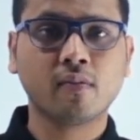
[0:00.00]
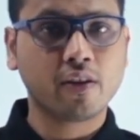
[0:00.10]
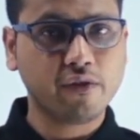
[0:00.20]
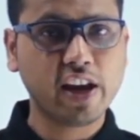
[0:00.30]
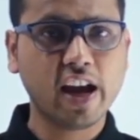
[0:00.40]

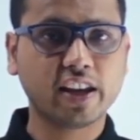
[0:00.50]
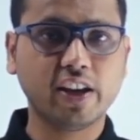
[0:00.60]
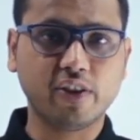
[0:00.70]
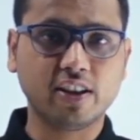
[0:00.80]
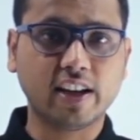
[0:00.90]
We are
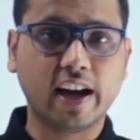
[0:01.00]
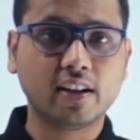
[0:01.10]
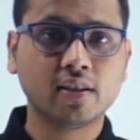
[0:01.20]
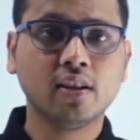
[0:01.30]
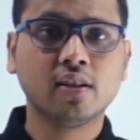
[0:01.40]
given
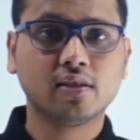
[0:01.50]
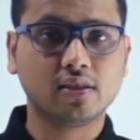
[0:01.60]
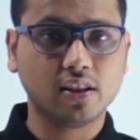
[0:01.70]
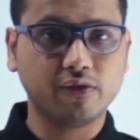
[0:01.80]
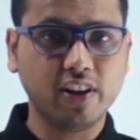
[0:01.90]
that
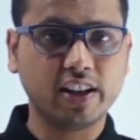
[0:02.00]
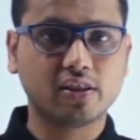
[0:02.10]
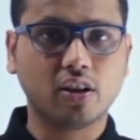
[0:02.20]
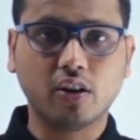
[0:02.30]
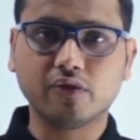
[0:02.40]
the
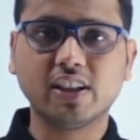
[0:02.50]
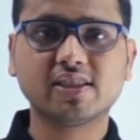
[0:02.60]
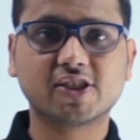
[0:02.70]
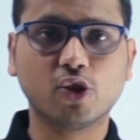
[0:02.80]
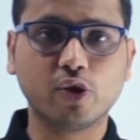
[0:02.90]
width of
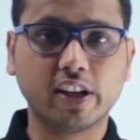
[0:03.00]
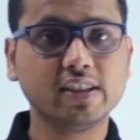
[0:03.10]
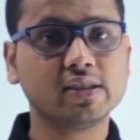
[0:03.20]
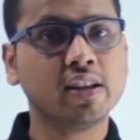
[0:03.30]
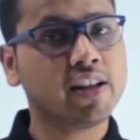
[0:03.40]
this road
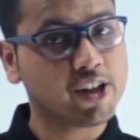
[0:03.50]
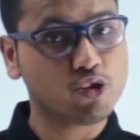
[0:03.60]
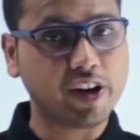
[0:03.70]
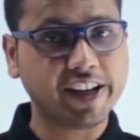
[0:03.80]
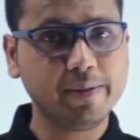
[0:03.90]
is
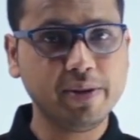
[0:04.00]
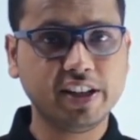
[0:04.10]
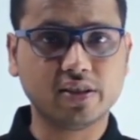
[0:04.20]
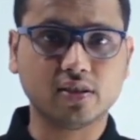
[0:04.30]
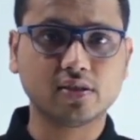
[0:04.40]
20
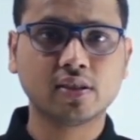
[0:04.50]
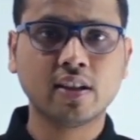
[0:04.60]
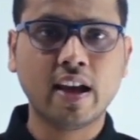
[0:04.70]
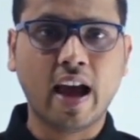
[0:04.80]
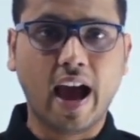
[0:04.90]
meters
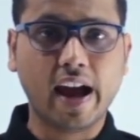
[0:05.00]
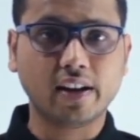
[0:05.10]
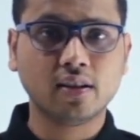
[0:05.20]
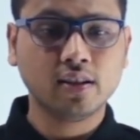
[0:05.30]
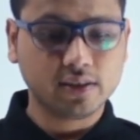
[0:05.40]

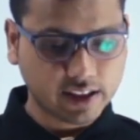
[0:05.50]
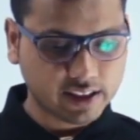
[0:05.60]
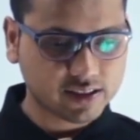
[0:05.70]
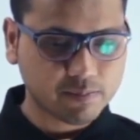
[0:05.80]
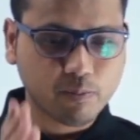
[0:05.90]
and there
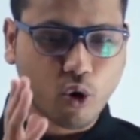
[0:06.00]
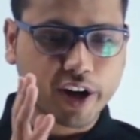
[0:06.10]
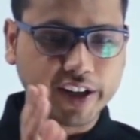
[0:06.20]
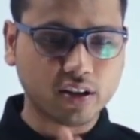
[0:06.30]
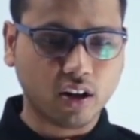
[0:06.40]
is a
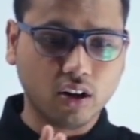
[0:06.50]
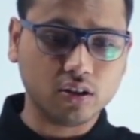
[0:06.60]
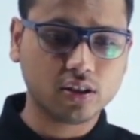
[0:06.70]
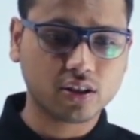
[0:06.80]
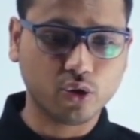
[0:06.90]
point
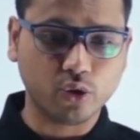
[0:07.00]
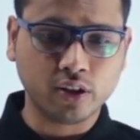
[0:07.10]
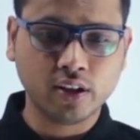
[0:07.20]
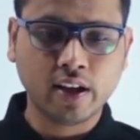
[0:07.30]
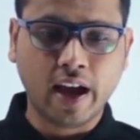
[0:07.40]
on the
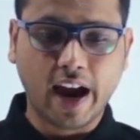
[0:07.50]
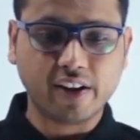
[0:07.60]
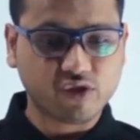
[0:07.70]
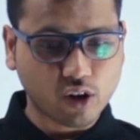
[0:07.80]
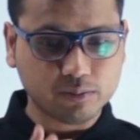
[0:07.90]
road,
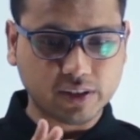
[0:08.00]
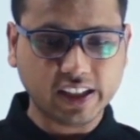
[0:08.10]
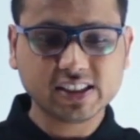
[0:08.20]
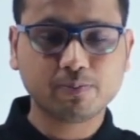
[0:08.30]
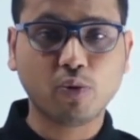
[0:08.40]
and from
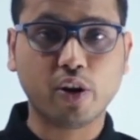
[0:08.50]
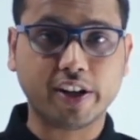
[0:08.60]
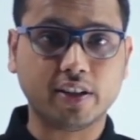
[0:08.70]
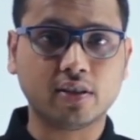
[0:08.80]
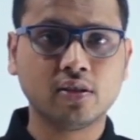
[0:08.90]
this
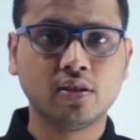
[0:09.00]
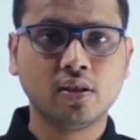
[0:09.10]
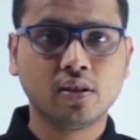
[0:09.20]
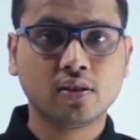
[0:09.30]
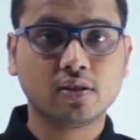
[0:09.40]
point
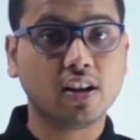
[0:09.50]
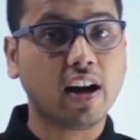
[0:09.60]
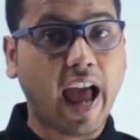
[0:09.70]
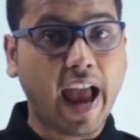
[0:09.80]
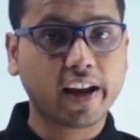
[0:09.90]

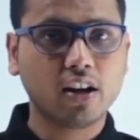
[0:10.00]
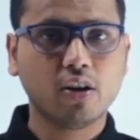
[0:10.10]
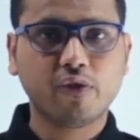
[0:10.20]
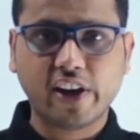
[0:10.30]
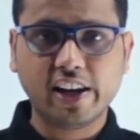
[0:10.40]
the angle
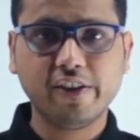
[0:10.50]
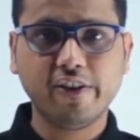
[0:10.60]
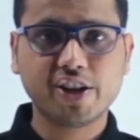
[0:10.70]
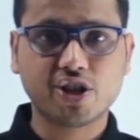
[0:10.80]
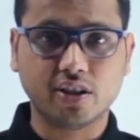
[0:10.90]
of
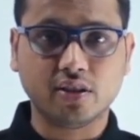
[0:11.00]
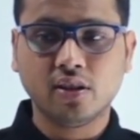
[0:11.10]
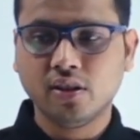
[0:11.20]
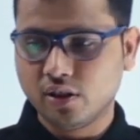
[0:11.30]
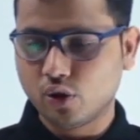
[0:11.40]
elevation
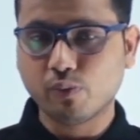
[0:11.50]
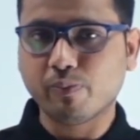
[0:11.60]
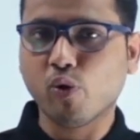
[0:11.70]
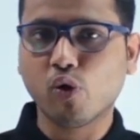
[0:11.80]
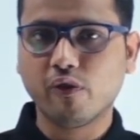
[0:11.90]
to
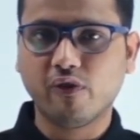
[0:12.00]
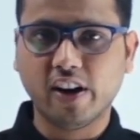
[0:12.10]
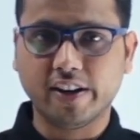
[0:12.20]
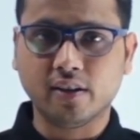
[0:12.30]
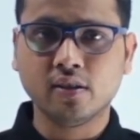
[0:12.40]
pole
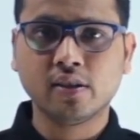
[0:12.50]
1